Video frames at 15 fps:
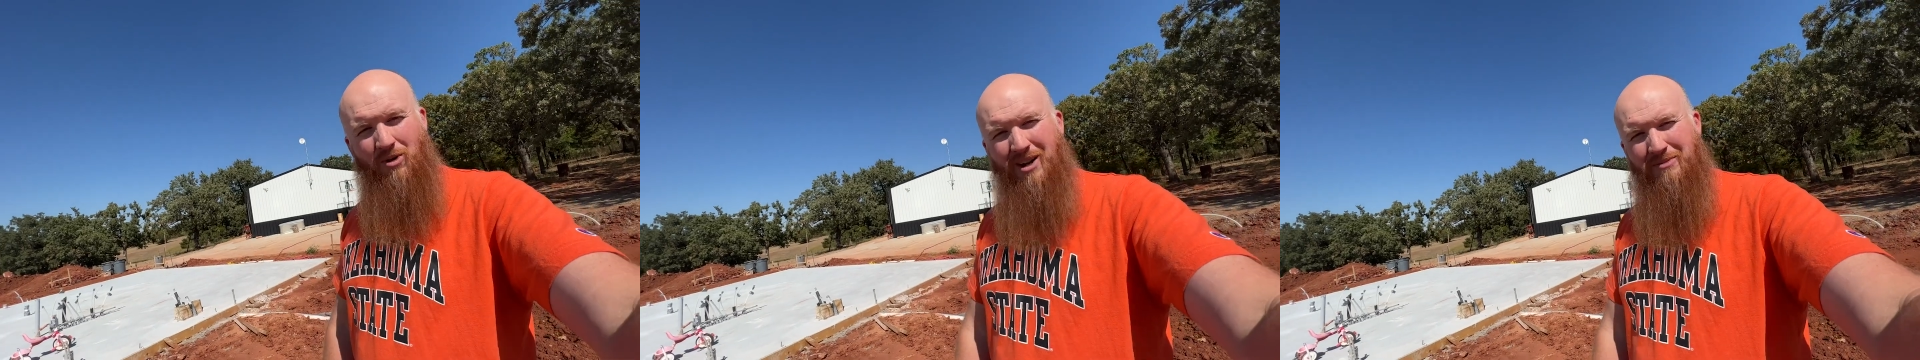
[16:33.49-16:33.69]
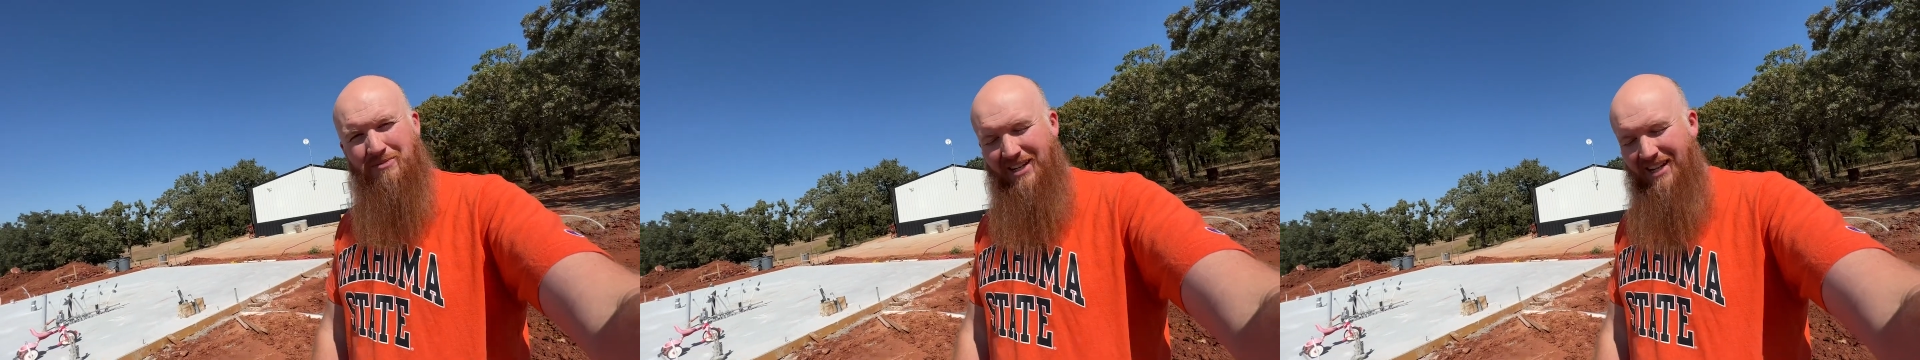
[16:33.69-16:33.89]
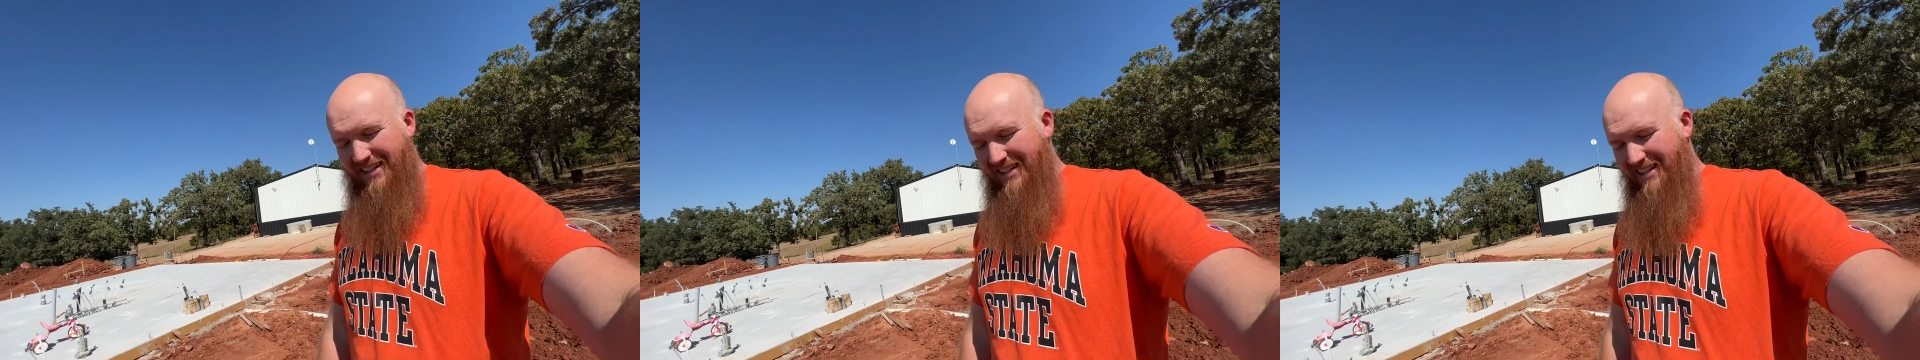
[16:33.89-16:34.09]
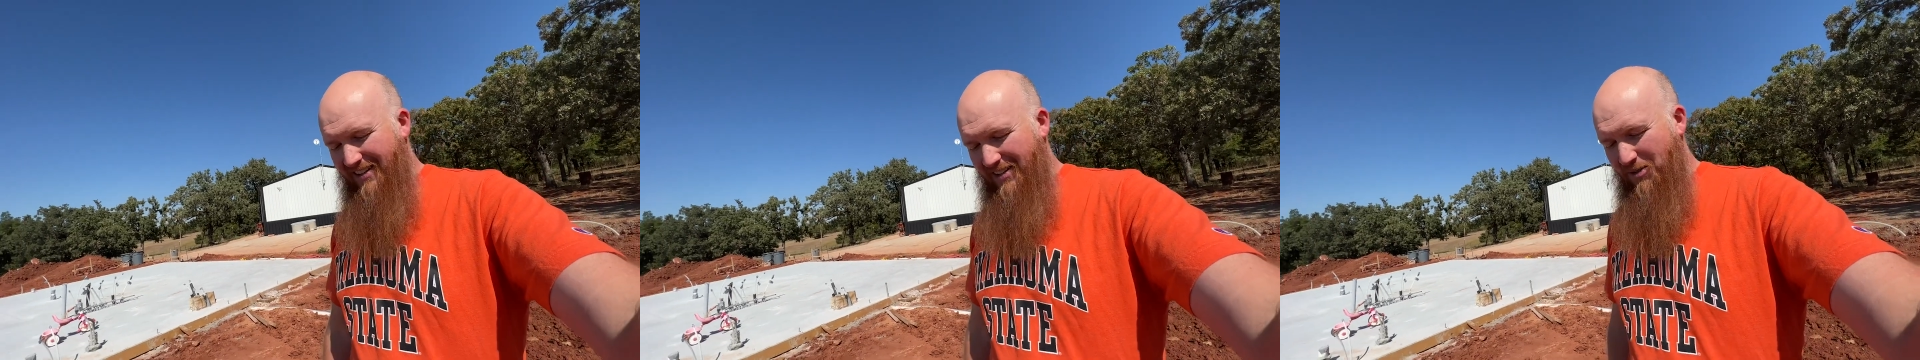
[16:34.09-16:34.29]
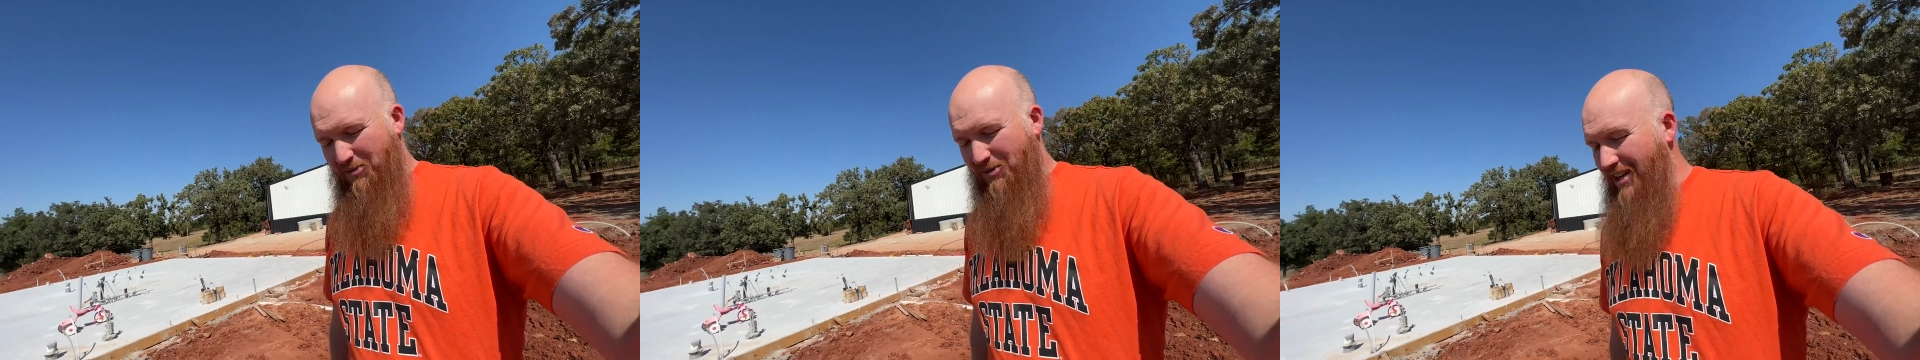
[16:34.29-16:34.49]
updated
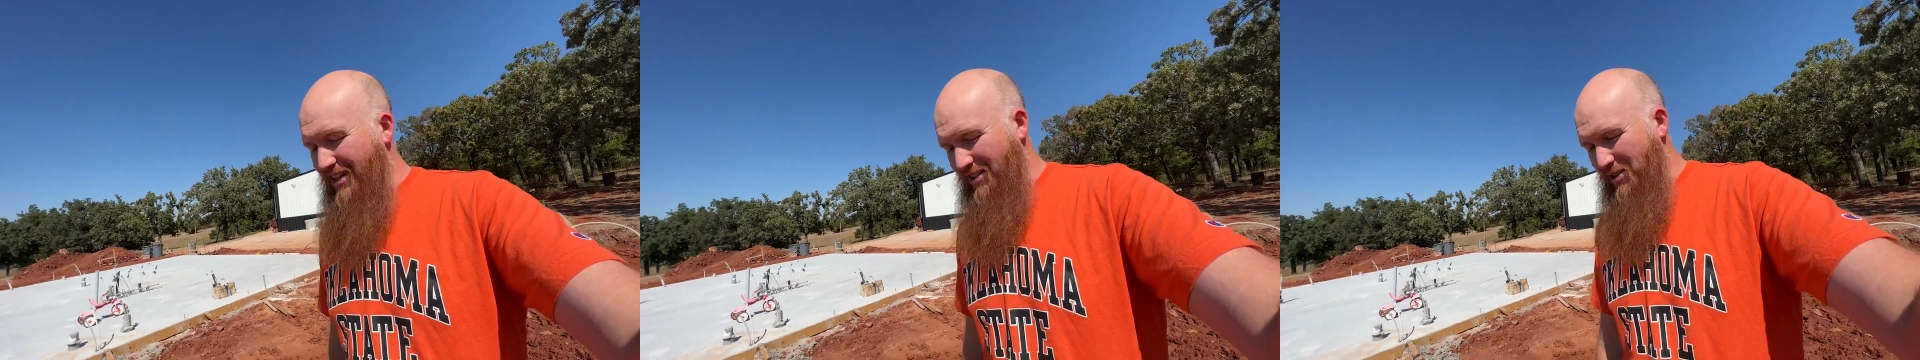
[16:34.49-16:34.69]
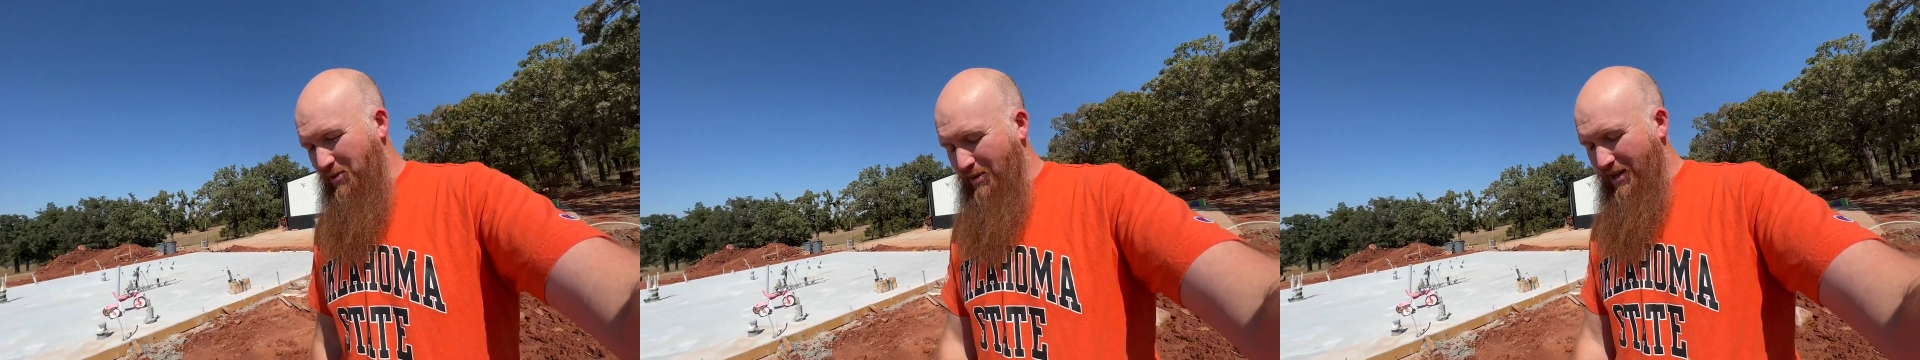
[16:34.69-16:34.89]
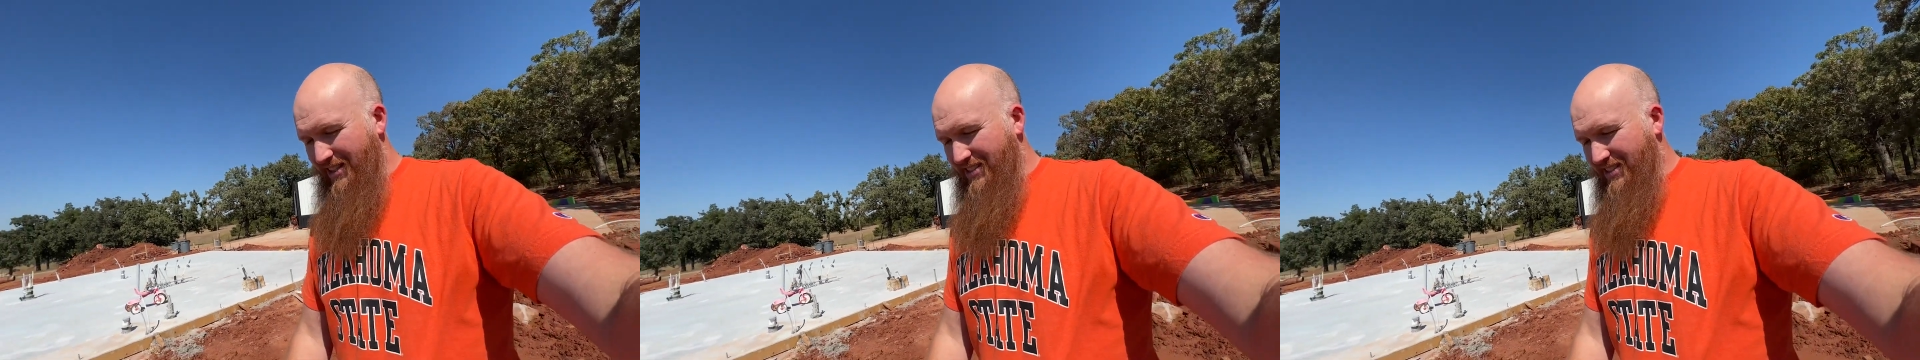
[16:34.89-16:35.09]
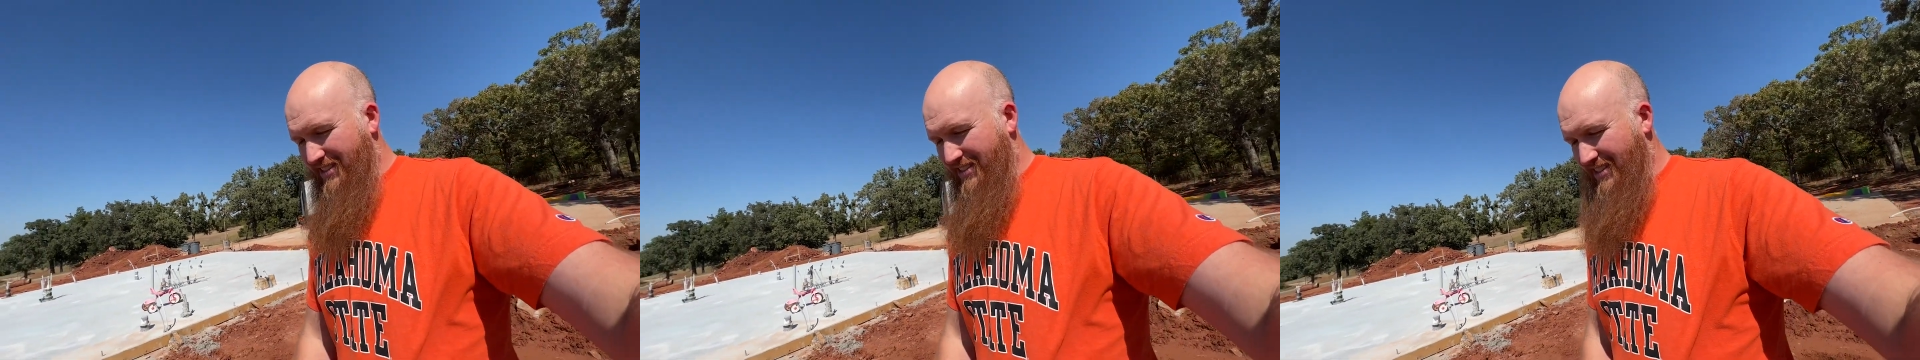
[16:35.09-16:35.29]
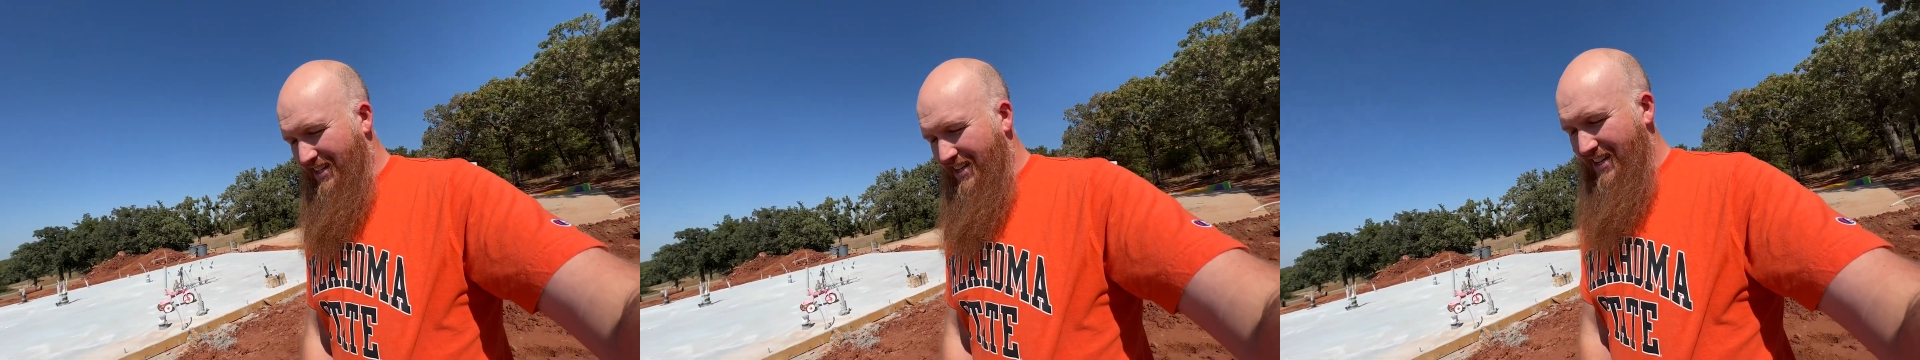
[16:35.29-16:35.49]
on a regular
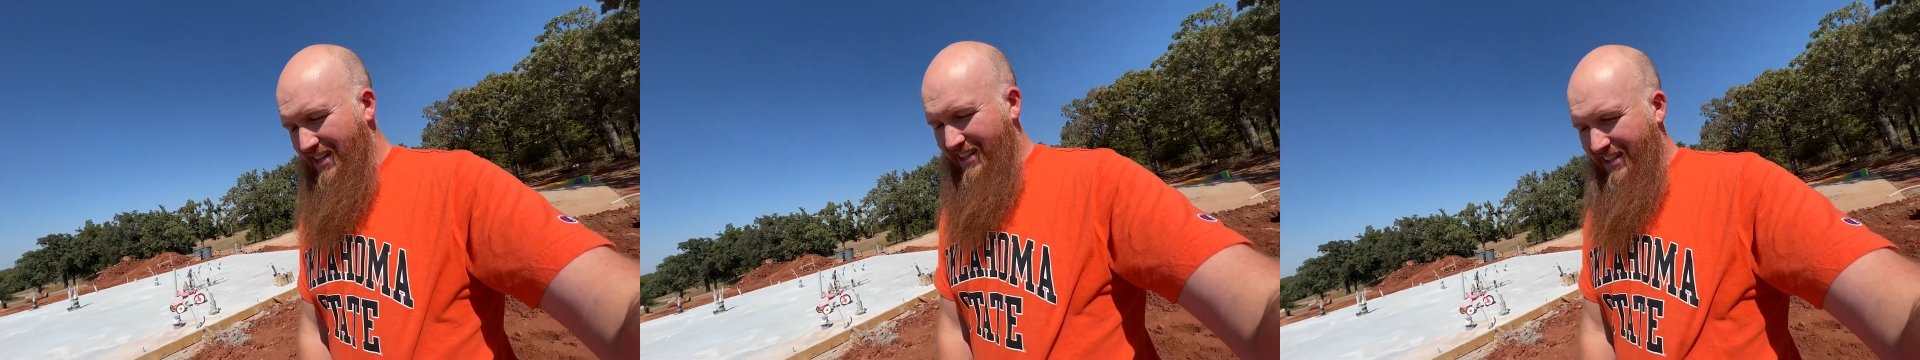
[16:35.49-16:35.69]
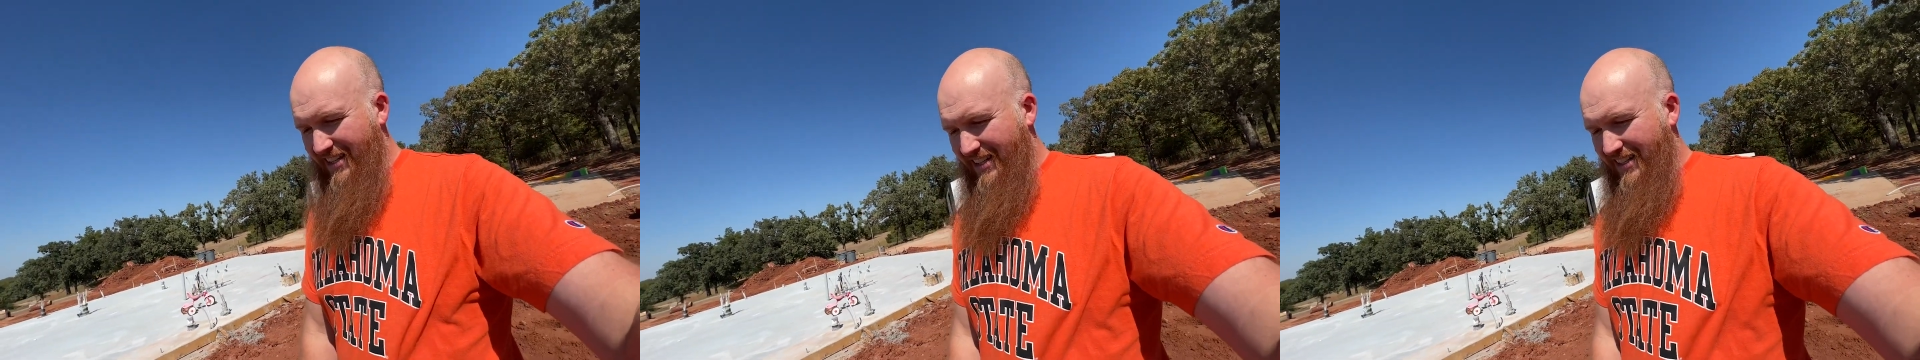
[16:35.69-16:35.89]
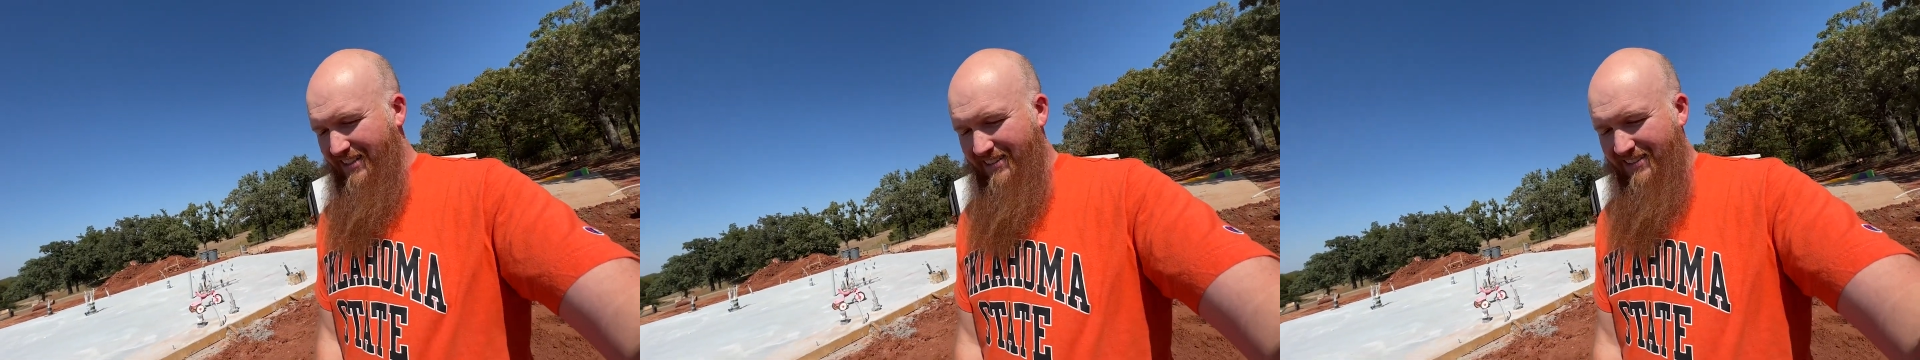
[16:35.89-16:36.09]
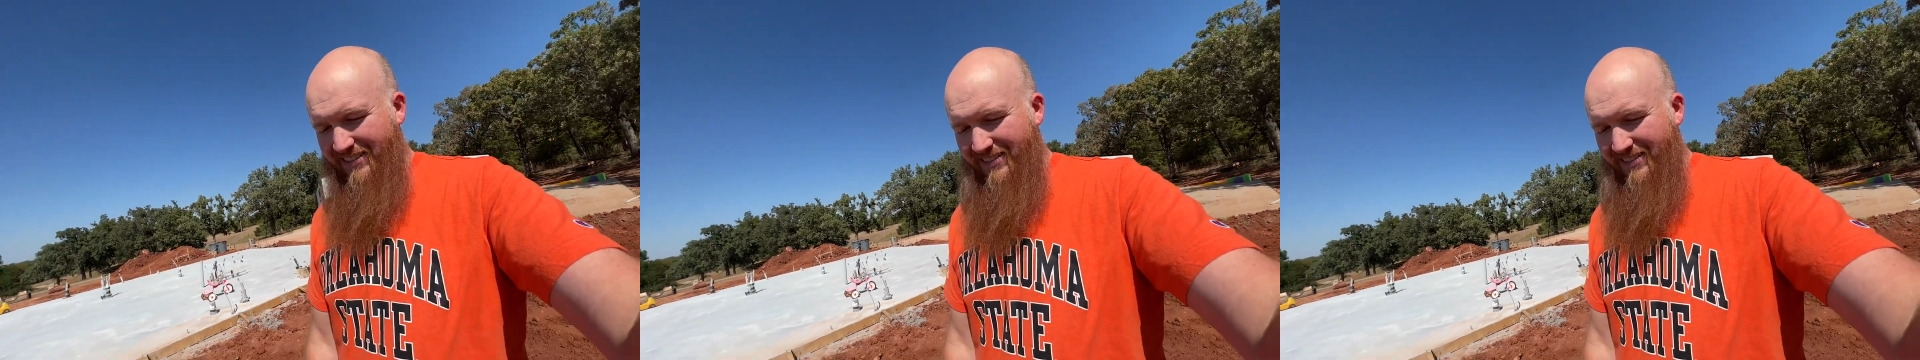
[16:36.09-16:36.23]
basis. Uh,